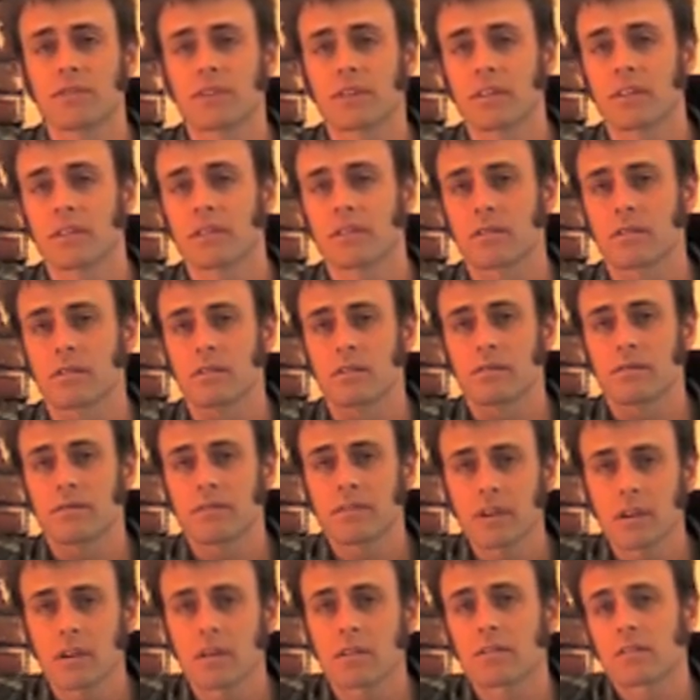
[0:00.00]
to sort of
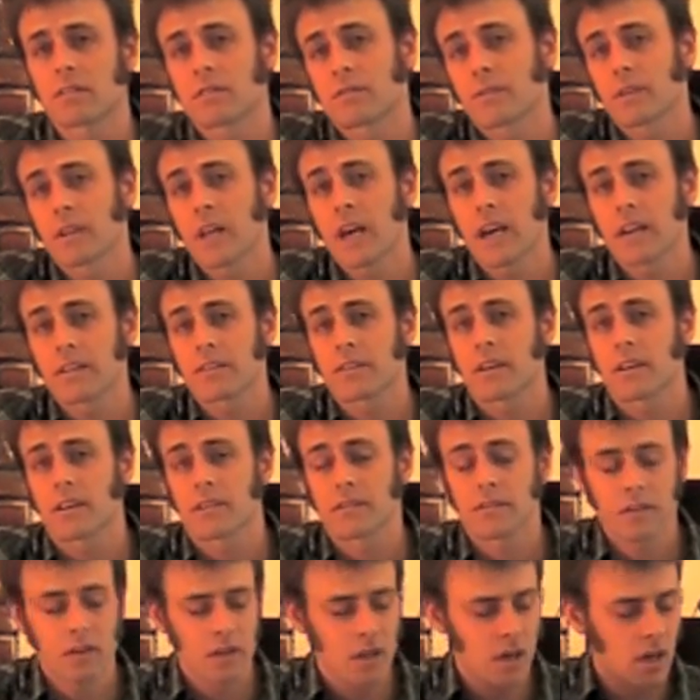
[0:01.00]
just relax
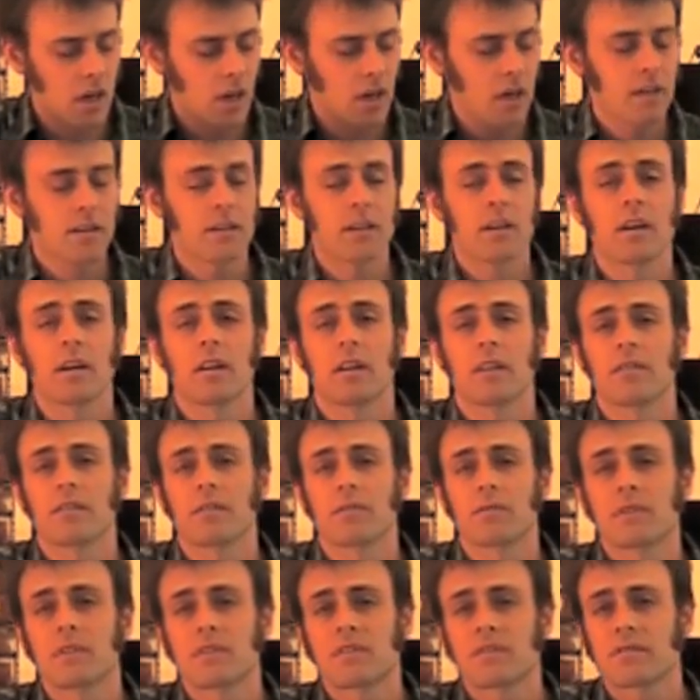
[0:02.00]
as. Now
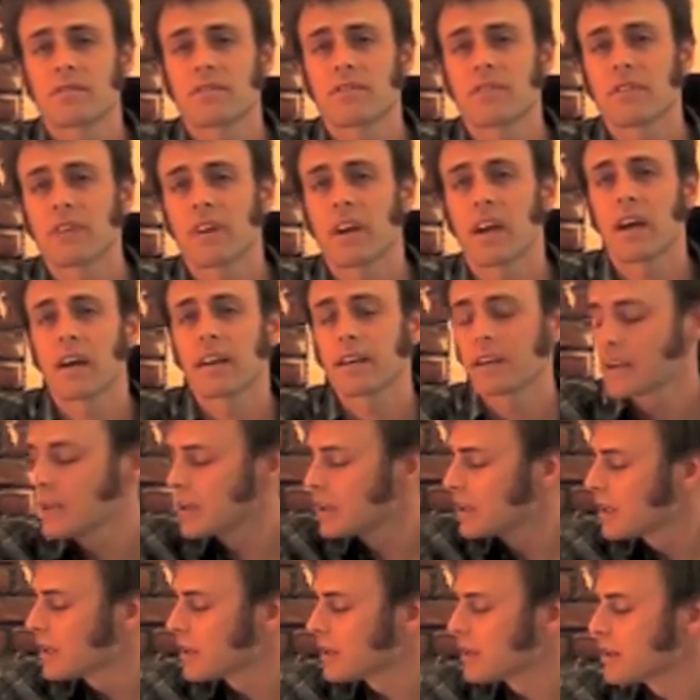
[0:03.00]
the reason for that
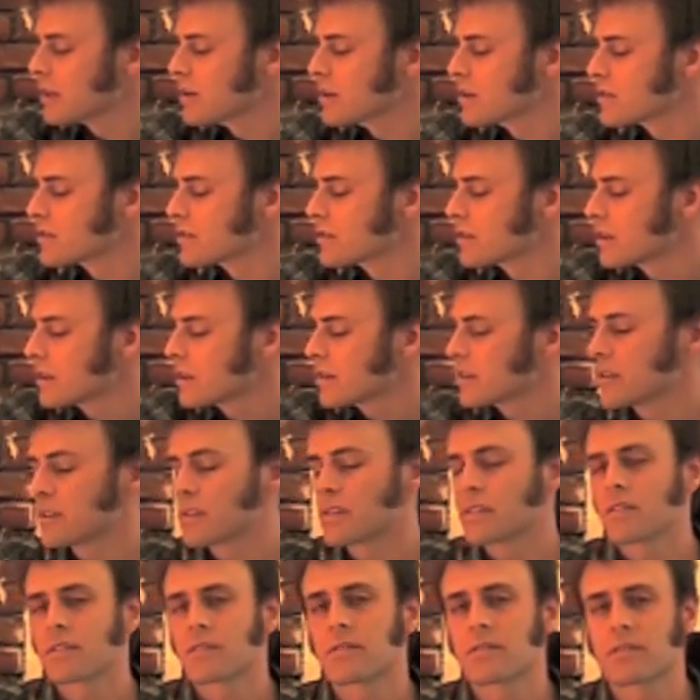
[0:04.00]
is that
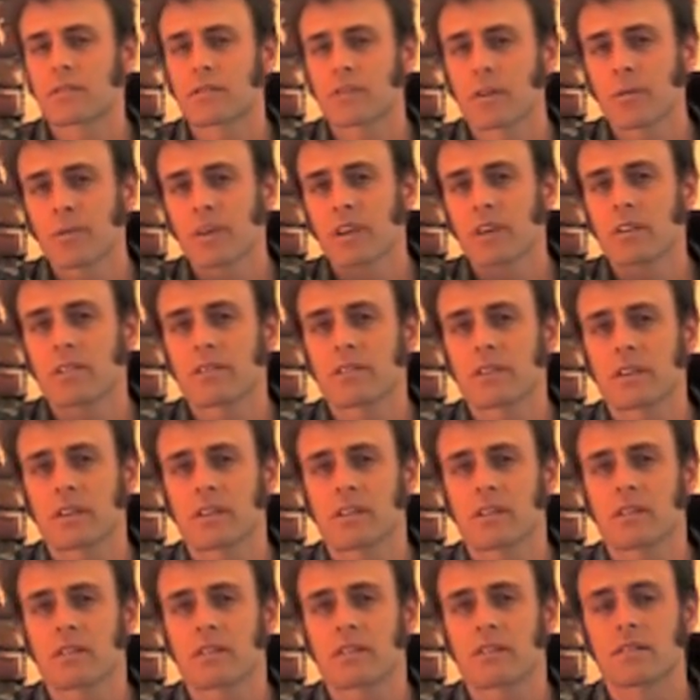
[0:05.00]
strumming
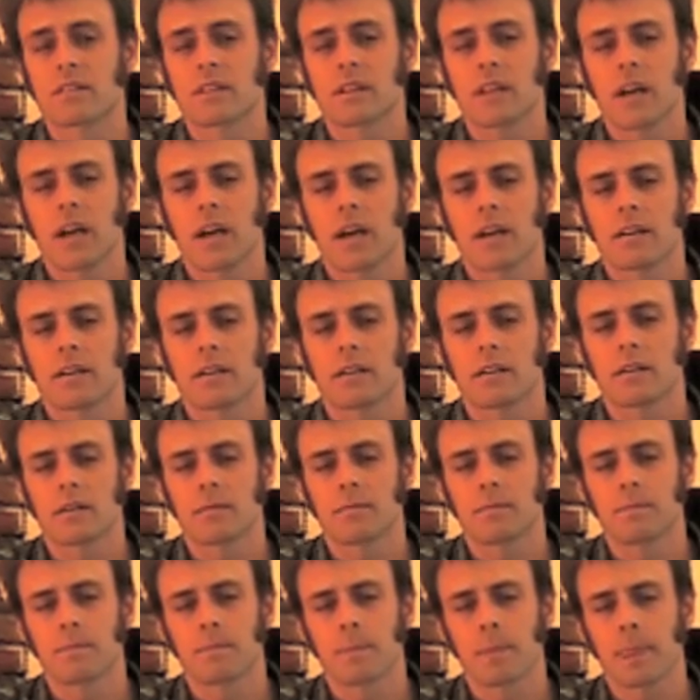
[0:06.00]
is a lot
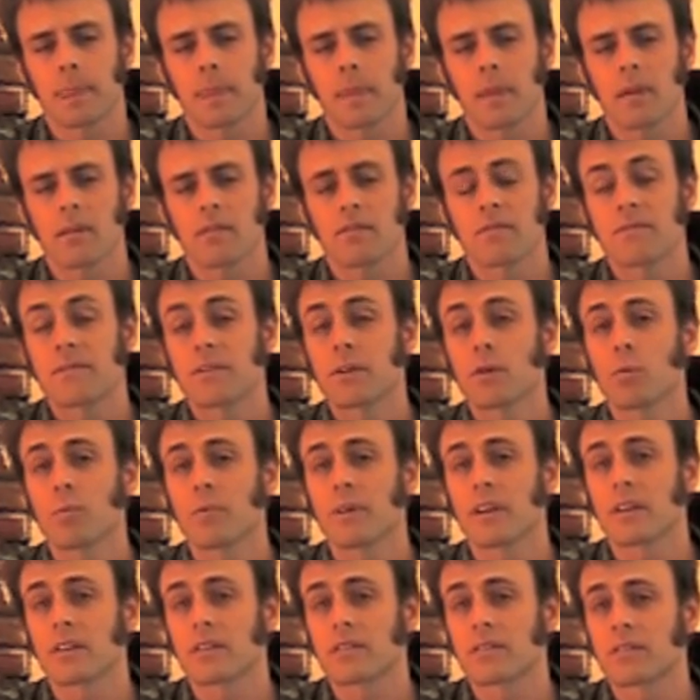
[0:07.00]

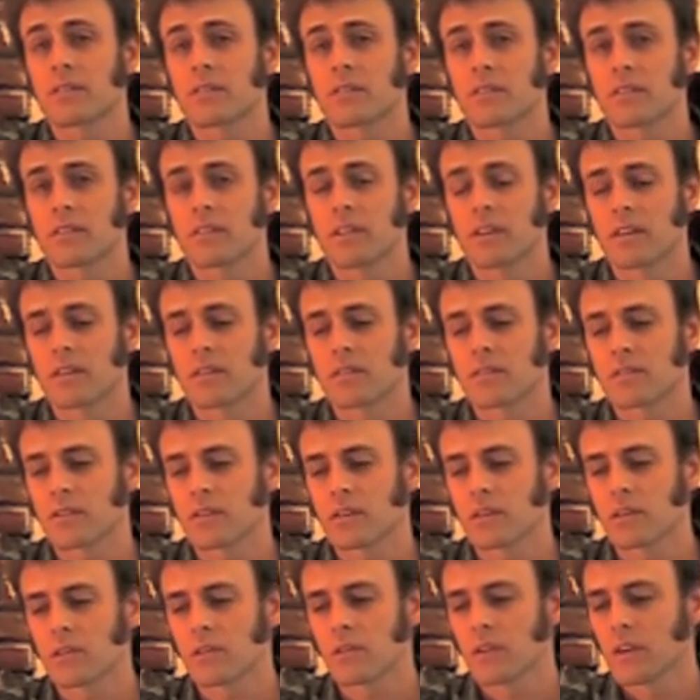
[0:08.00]
feel-based, and
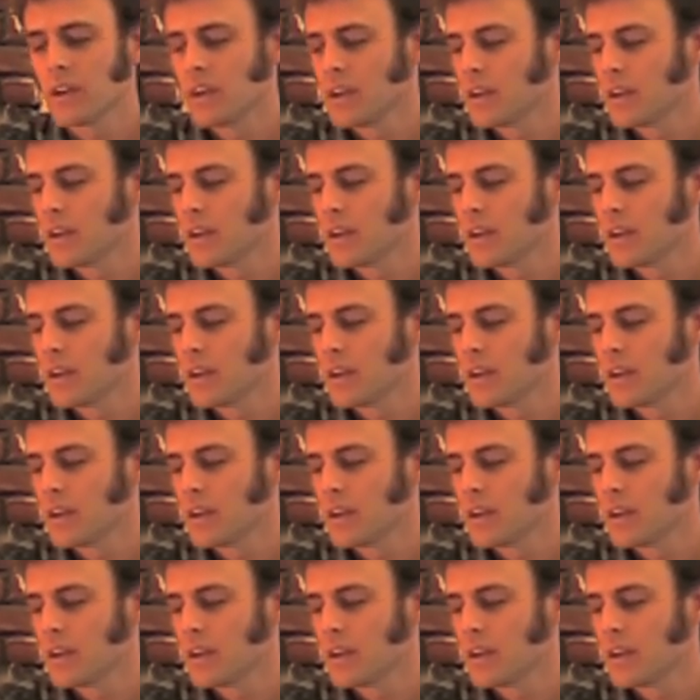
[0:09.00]
so